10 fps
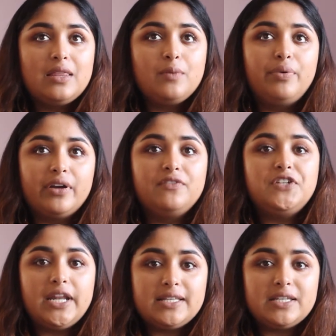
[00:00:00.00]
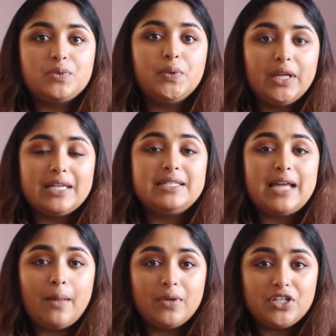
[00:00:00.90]
the book of Genesis really
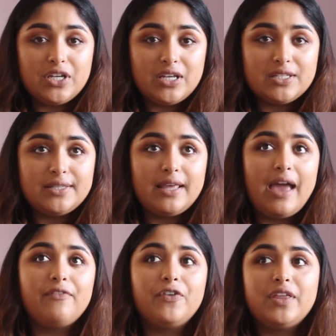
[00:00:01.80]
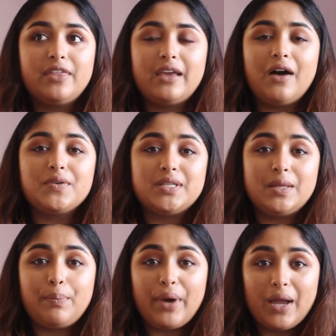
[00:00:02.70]
establishes everything else in
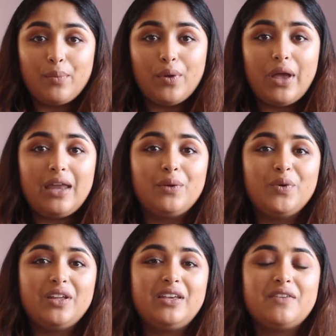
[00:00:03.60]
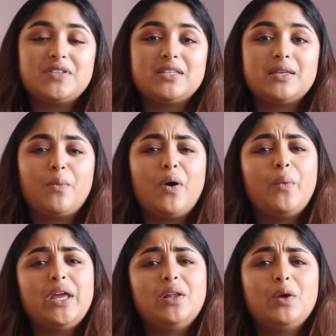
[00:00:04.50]
the Bible, and it really gives us a
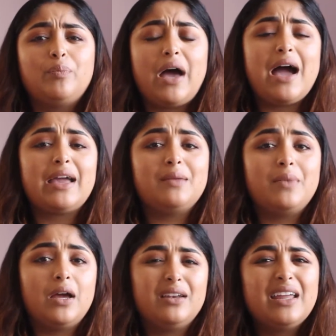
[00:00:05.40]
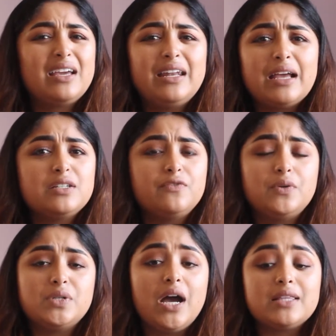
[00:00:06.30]
way to look back and connect a
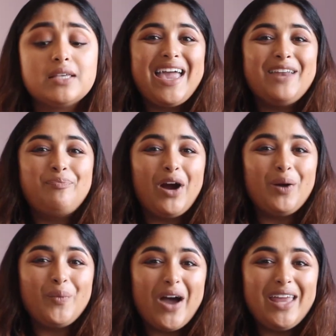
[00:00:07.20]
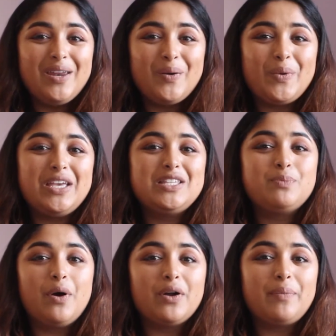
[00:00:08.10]
few dots. In part 1, we
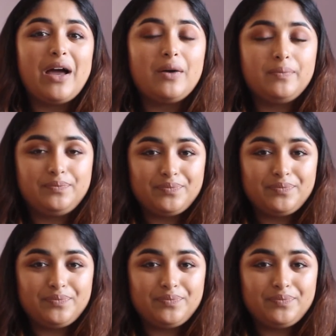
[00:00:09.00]
talked about